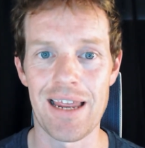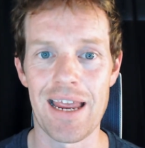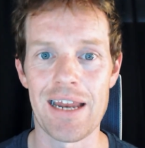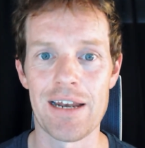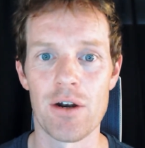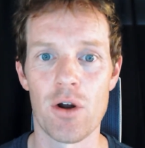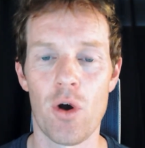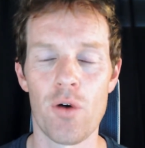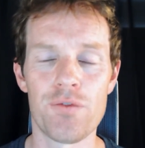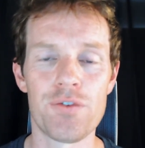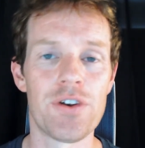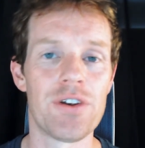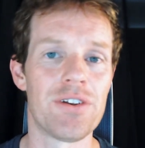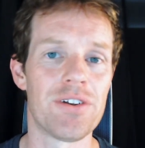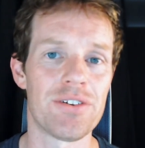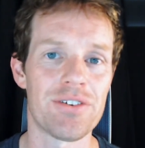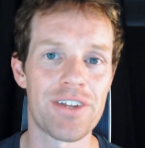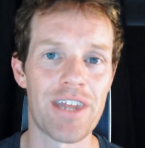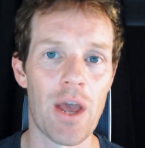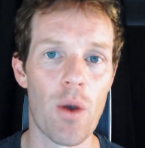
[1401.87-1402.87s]
And often
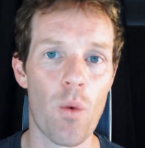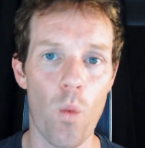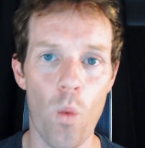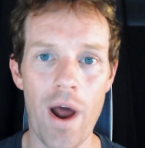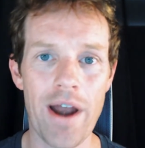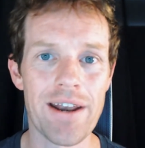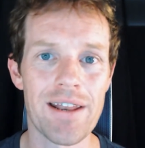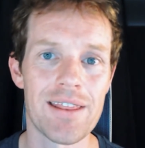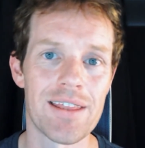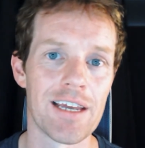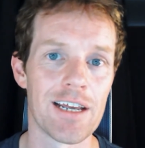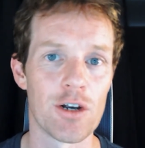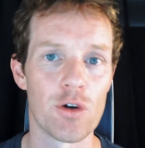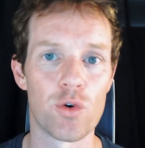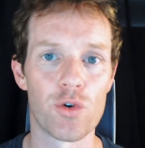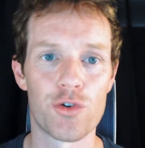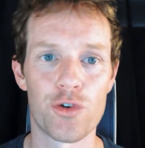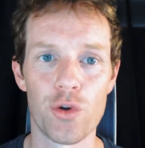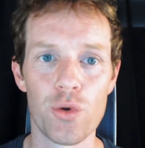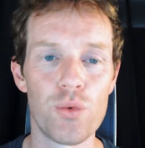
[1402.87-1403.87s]
it's that one thing
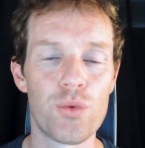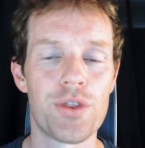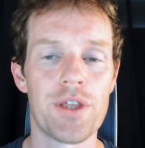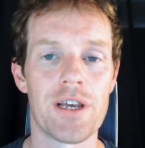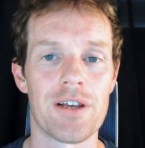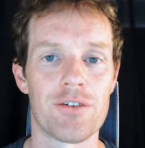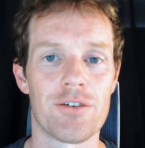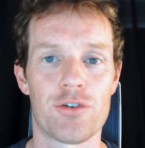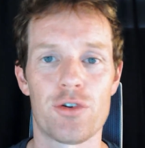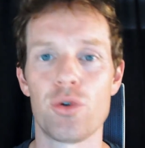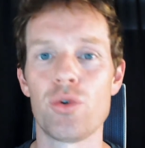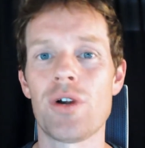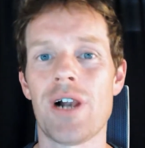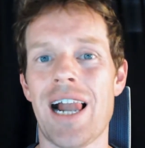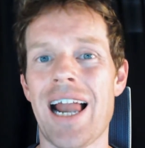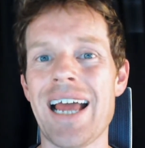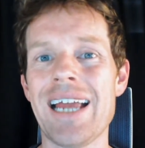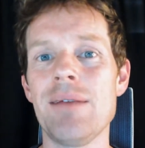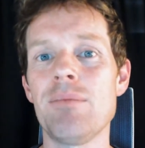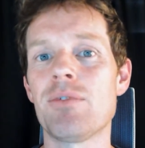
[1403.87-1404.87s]
or two things, two
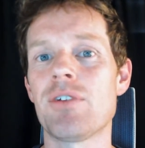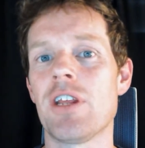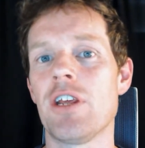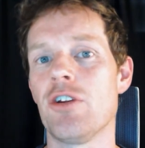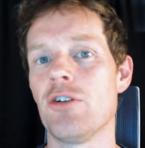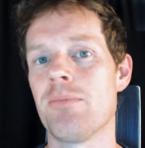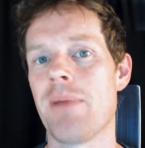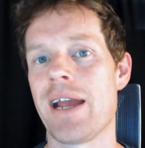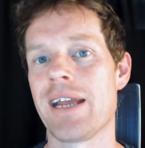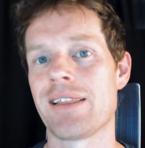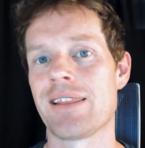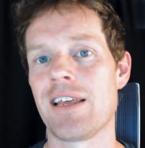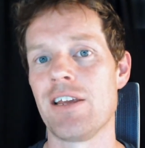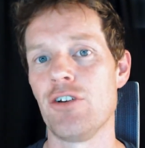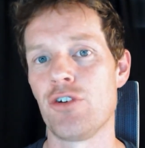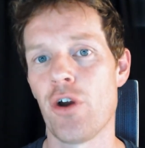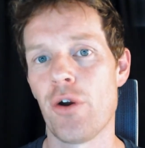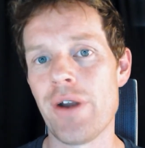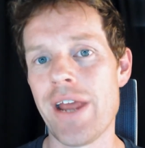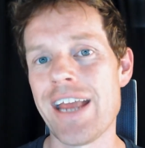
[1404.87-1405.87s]
claims that you make that
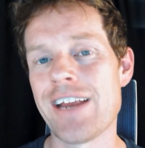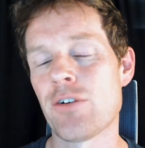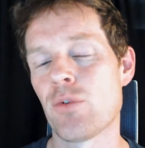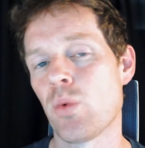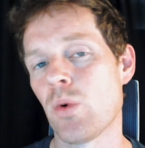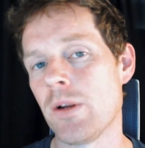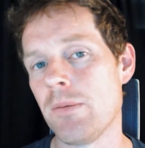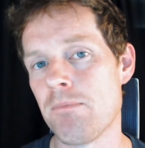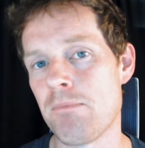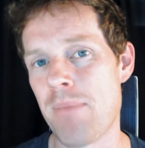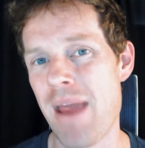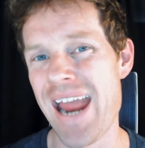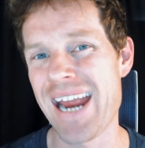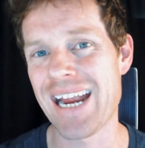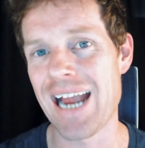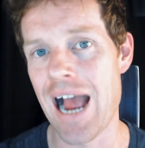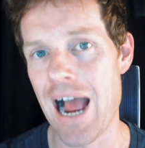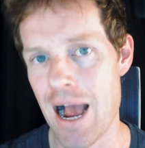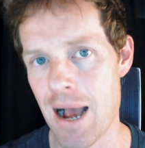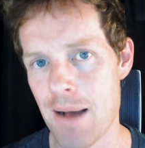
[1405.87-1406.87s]
you don't actually
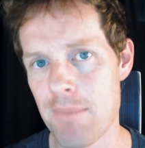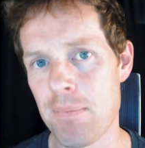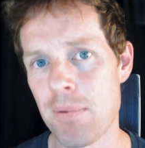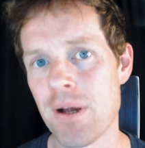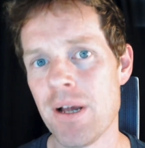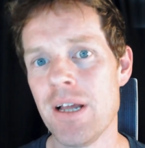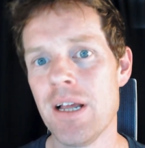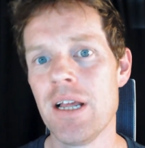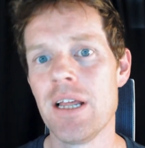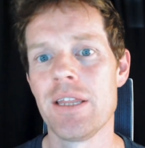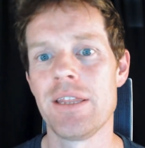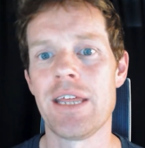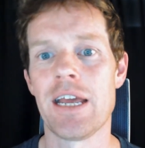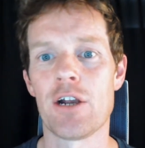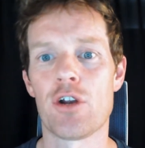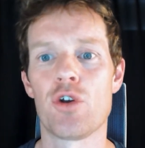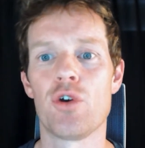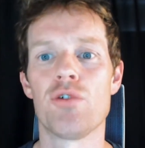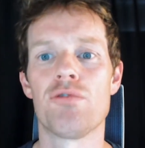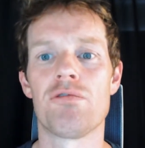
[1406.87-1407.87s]
back up,
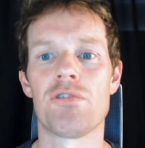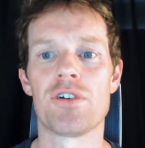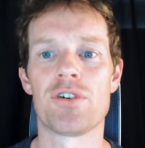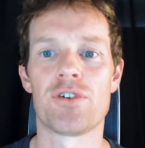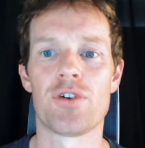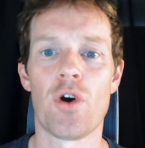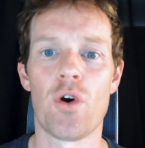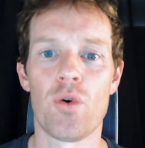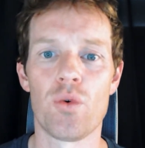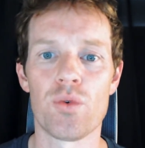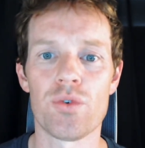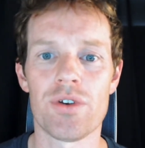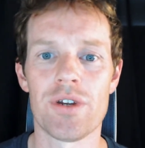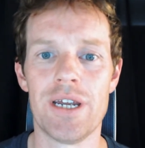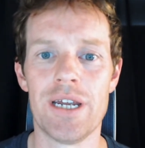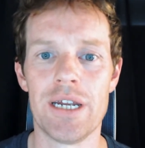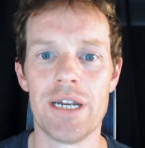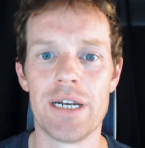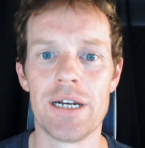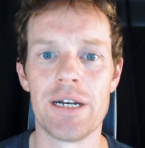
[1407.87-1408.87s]
that could result
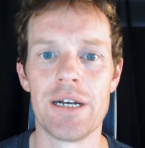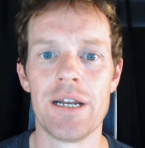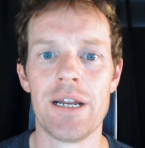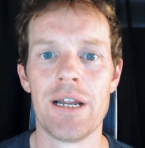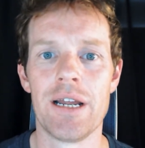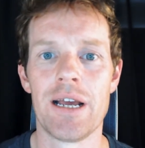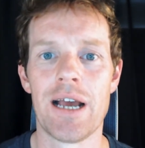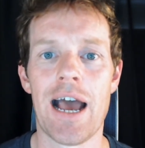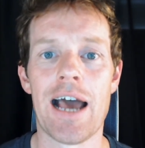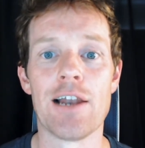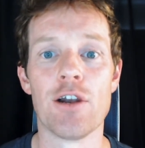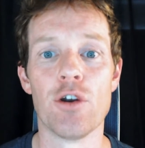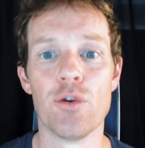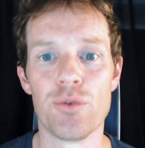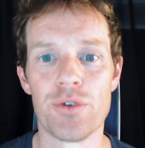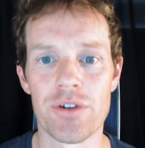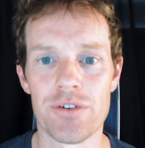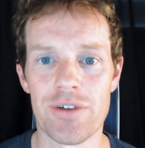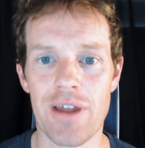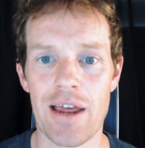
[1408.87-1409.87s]
in
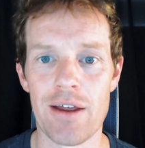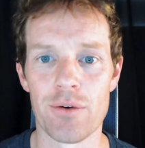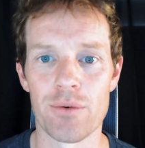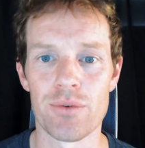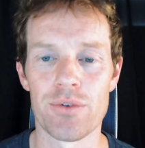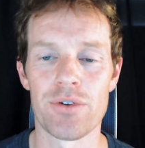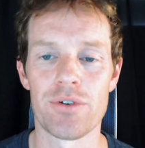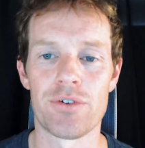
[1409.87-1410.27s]
losing sales.